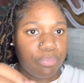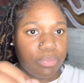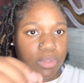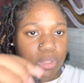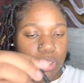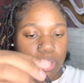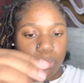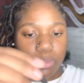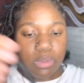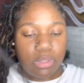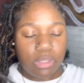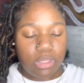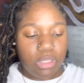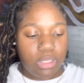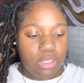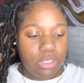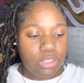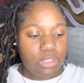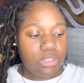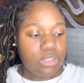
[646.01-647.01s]
get one of
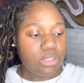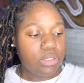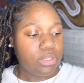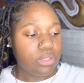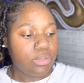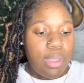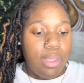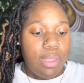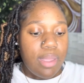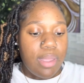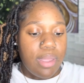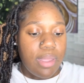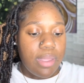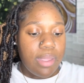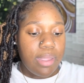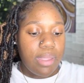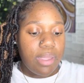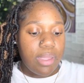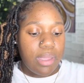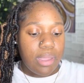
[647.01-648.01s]
these
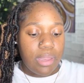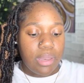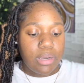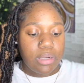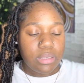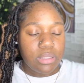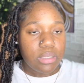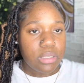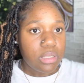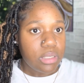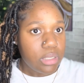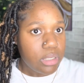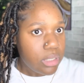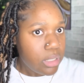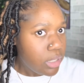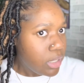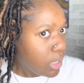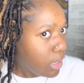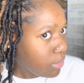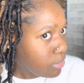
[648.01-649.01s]
and
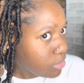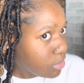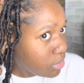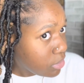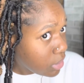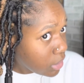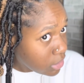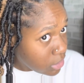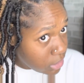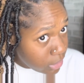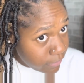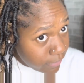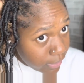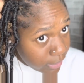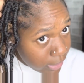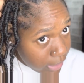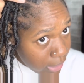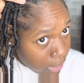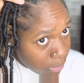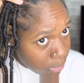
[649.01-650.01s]
I was gonna like see if I
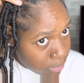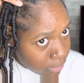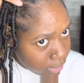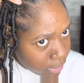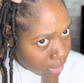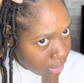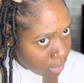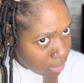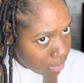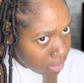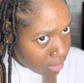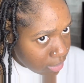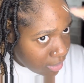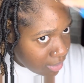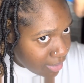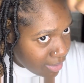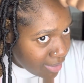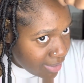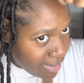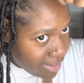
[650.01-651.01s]
can add one right here
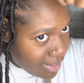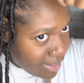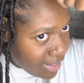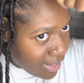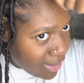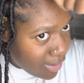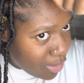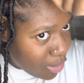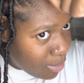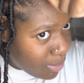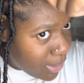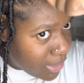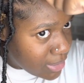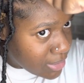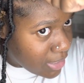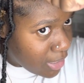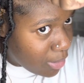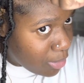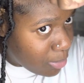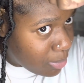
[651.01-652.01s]
on my
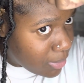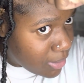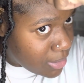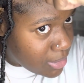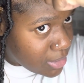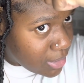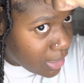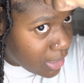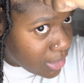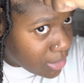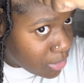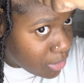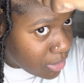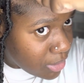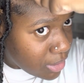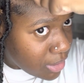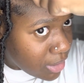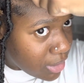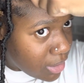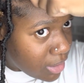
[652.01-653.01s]
scalp. Let's see how it's gonna
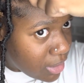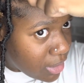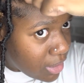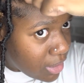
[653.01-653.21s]
look.